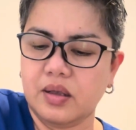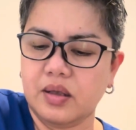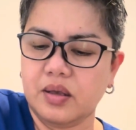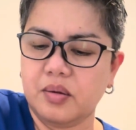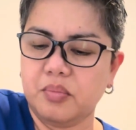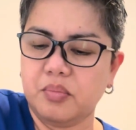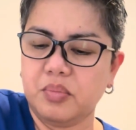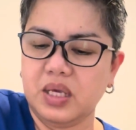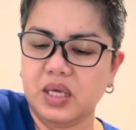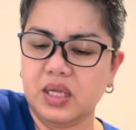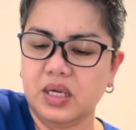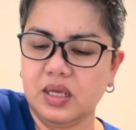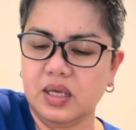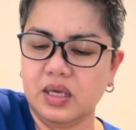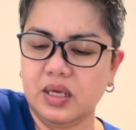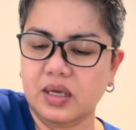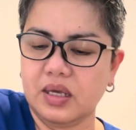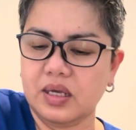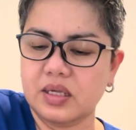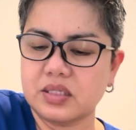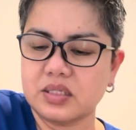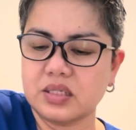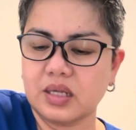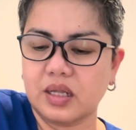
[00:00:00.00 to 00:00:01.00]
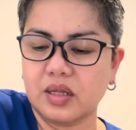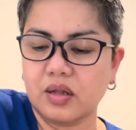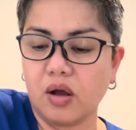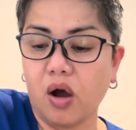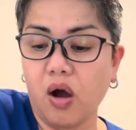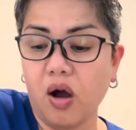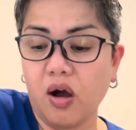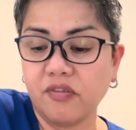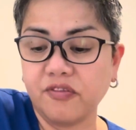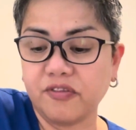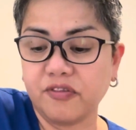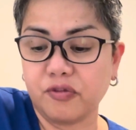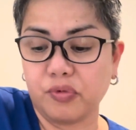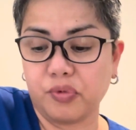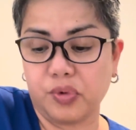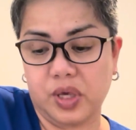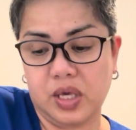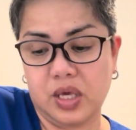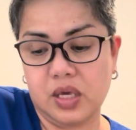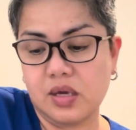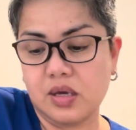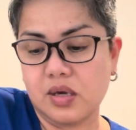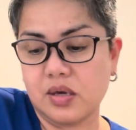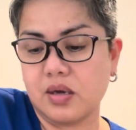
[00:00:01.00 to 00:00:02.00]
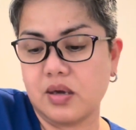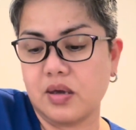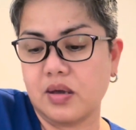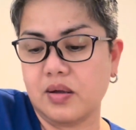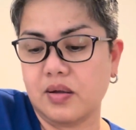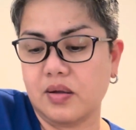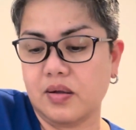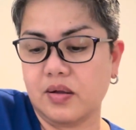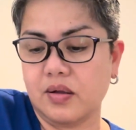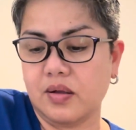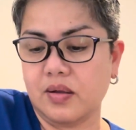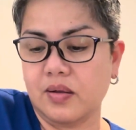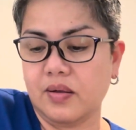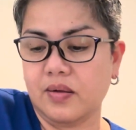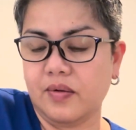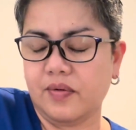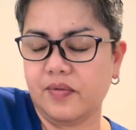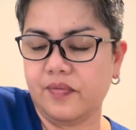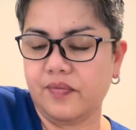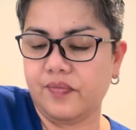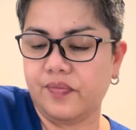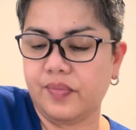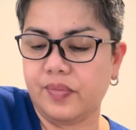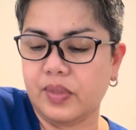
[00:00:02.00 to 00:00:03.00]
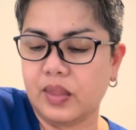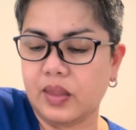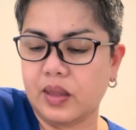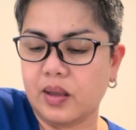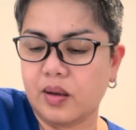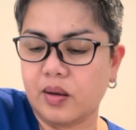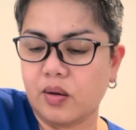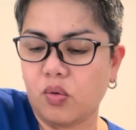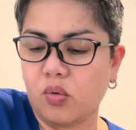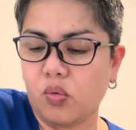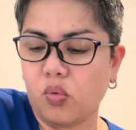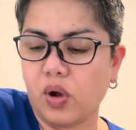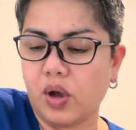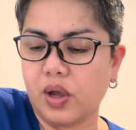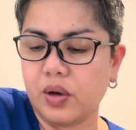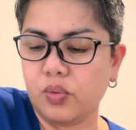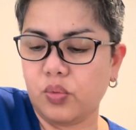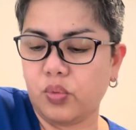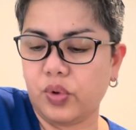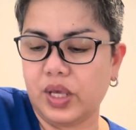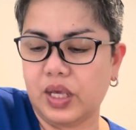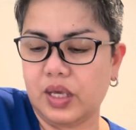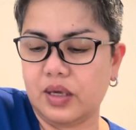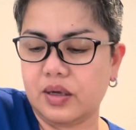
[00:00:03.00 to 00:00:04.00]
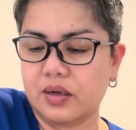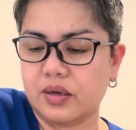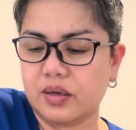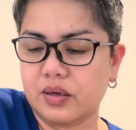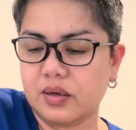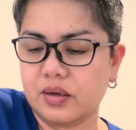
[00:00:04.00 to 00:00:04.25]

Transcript: meaning it's an off week, 1 week.